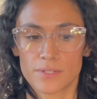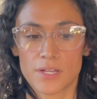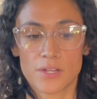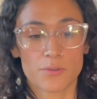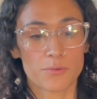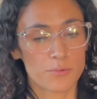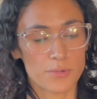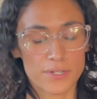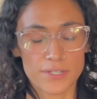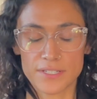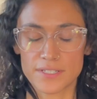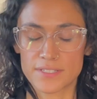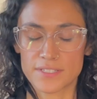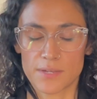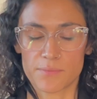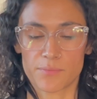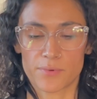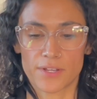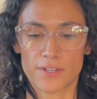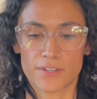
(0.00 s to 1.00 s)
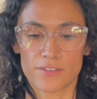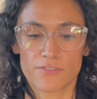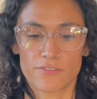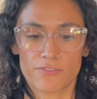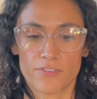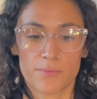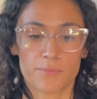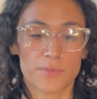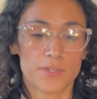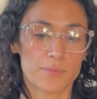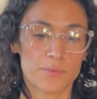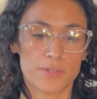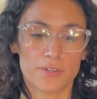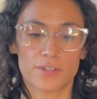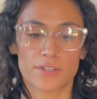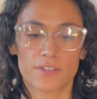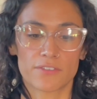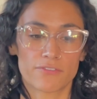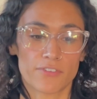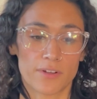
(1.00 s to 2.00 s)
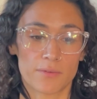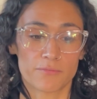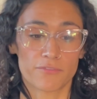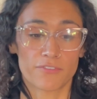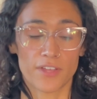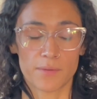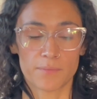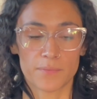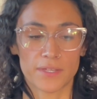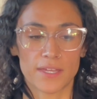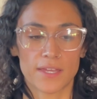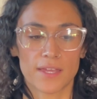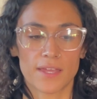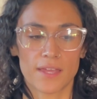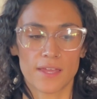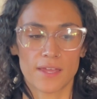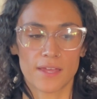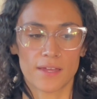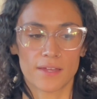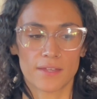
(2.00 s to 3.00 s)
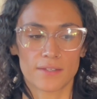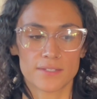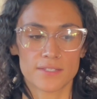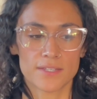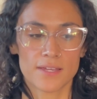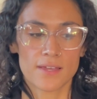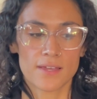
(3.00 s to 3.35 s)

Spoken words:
really separated from community, from family, and